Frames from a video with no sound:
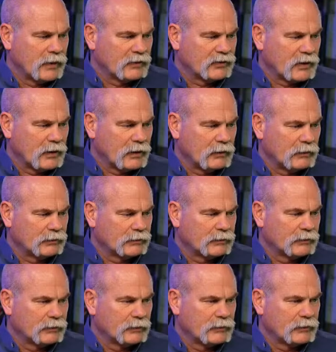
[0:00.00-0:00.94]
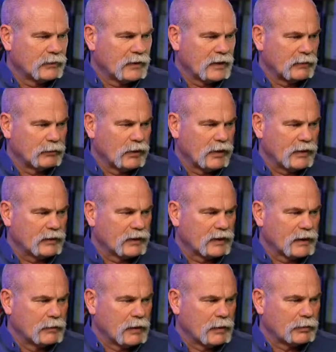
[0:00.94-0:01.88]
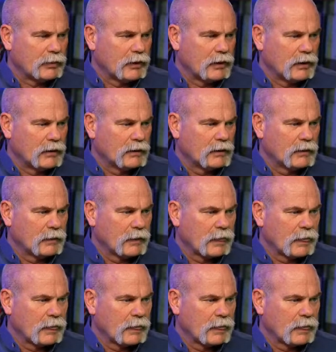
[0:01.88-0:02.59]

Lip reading: that's all. That button came up wrong.